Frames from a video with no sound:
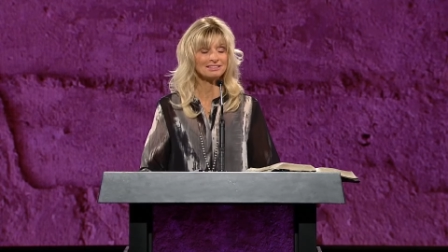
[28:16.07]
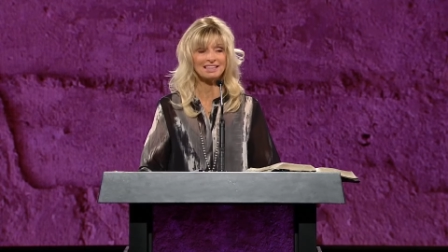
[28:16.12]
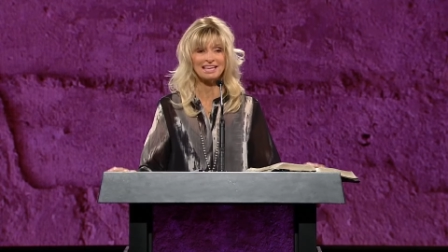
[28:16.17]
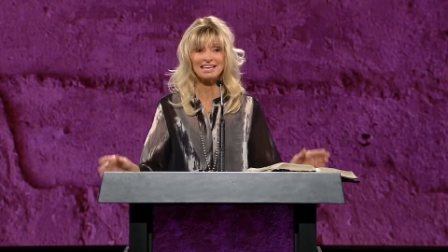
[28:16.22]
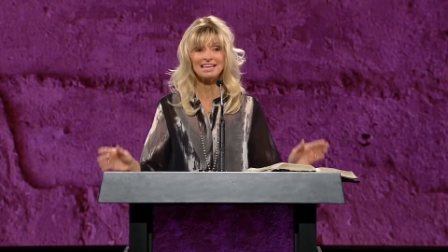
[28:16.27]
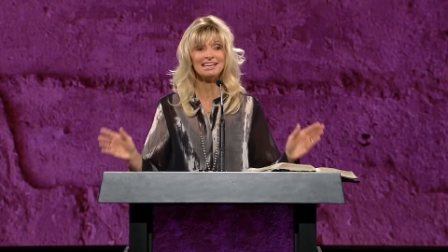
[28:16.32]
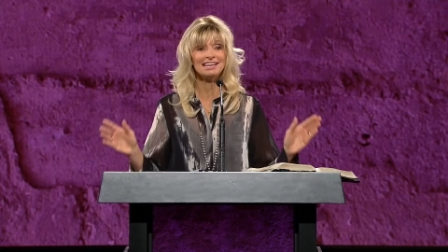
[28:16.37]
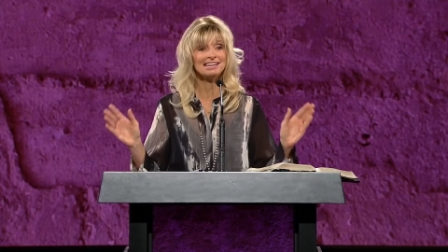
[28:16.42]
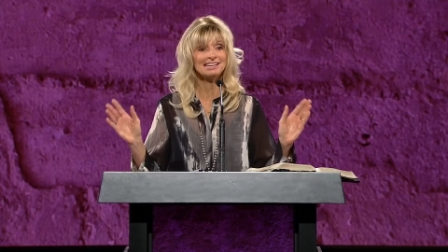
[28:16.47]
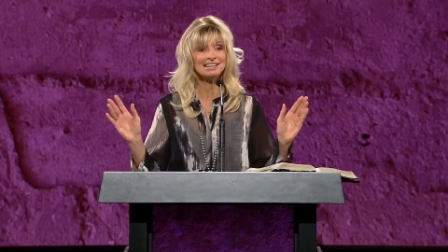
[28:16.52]
They
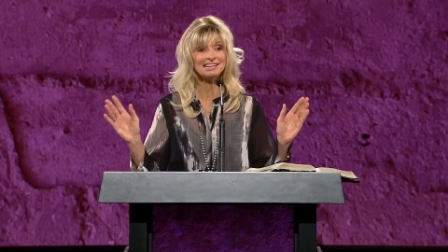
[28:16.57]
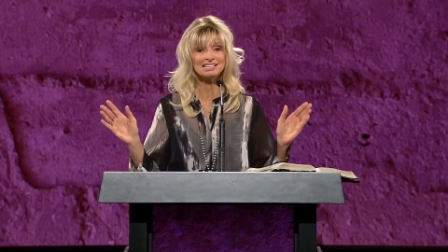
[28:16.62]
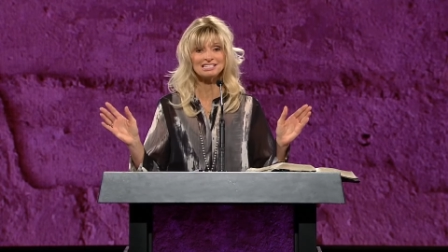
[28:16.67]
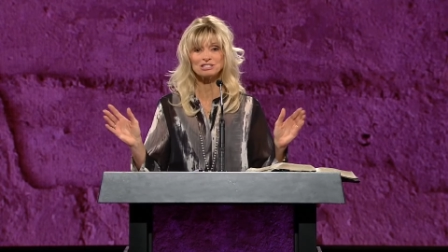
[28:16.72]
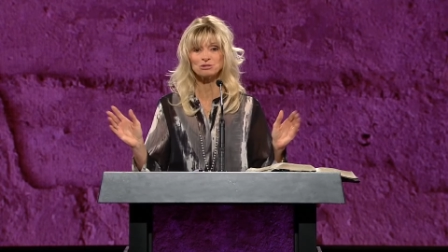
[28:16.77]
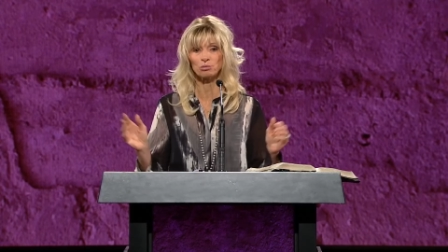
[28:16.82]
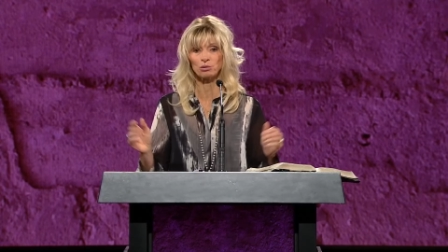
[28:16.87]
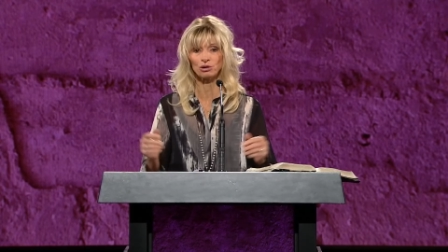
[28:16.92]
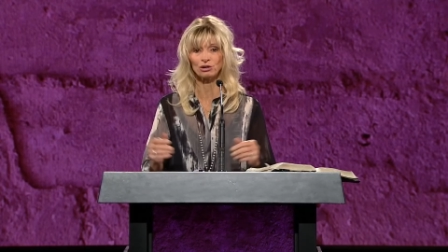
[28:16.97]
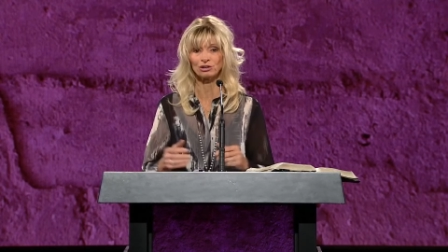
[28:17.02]
heeded
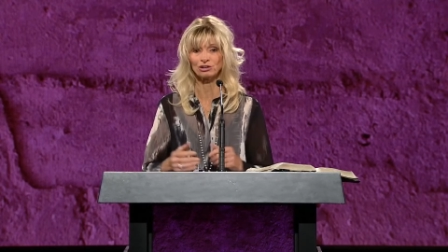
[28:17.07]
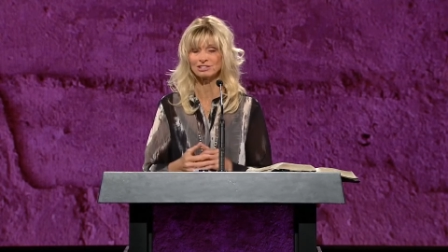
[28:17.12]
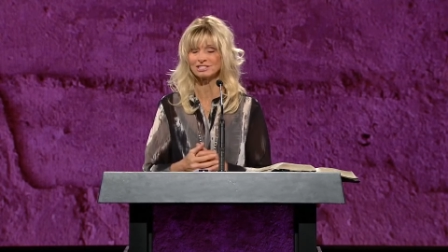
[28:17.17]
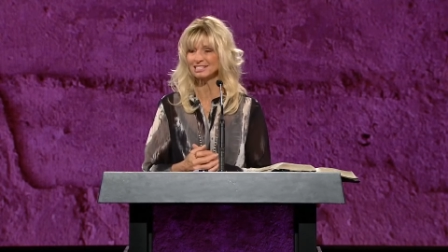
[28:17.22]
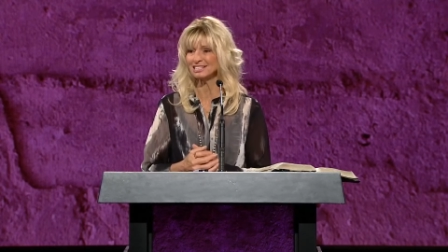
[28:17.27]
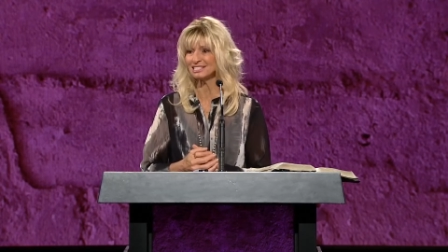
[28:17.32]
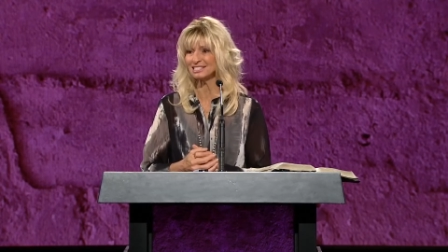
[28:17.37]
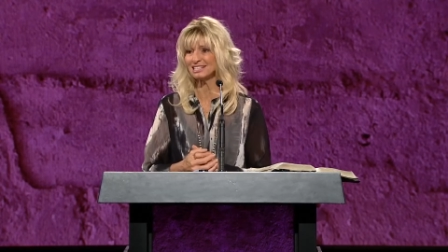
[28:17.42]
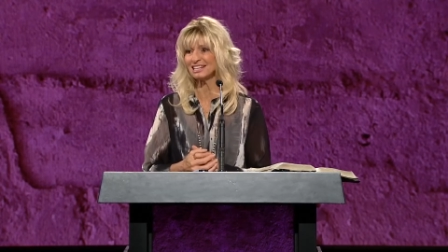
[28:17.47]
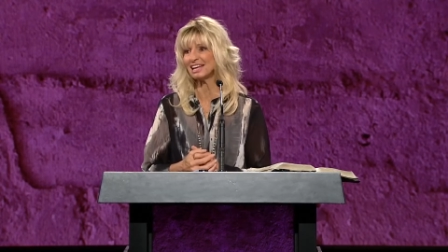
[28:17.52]
his words.
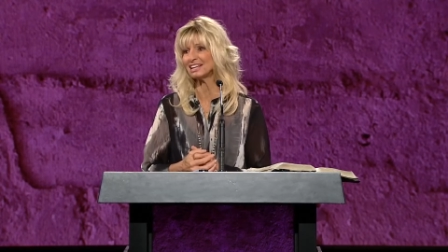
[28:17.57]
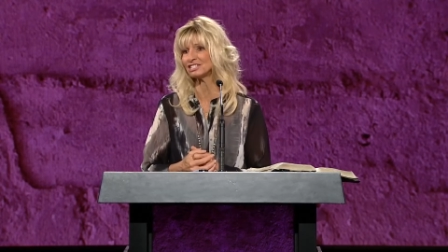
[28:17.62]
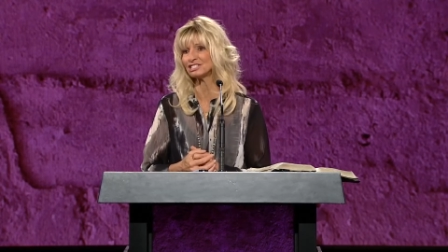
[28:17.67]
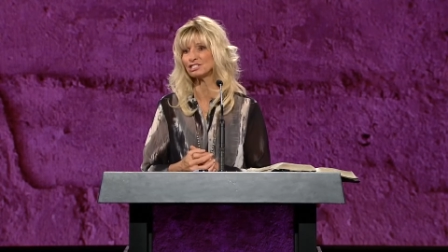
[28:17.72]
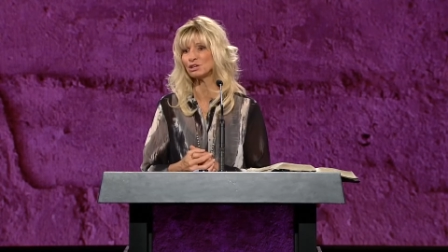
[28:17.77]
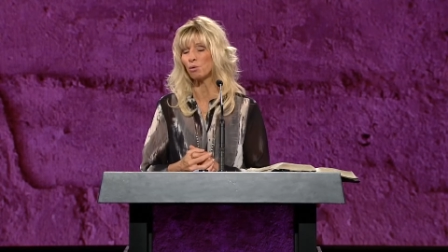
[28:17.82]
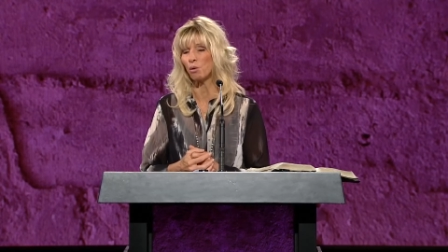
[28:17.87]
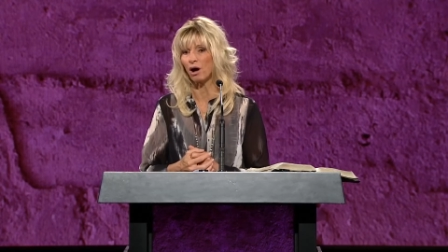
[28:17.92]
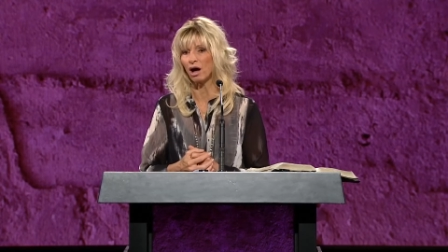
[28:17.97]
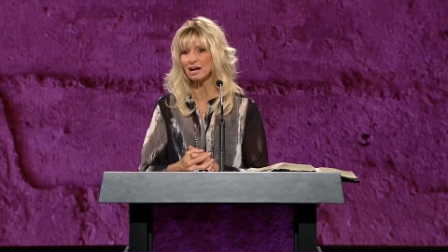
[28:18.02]
Isn't that
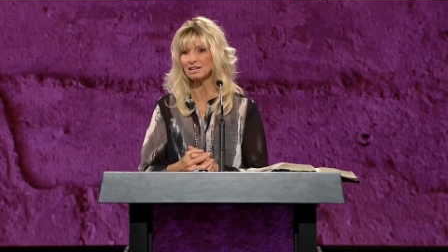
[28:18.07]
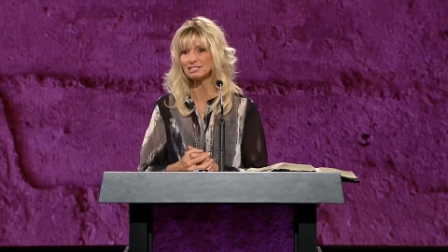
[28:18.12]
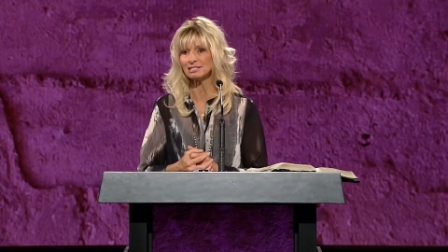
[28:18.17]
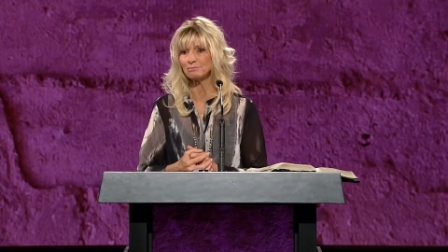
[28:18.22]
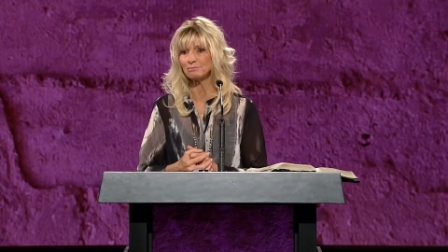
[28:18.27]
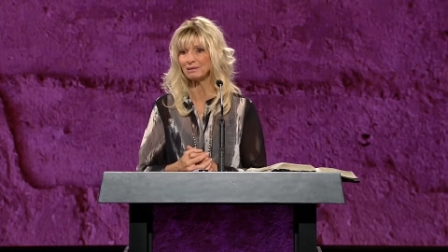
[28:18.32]
so awesome?